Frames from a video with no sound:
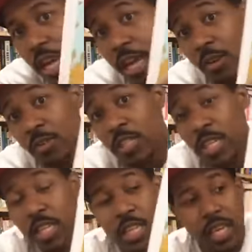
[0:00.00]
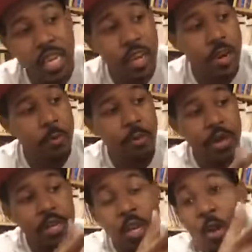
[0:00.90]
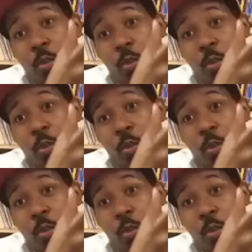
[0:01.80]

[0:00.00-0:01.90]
I don't see anything here, but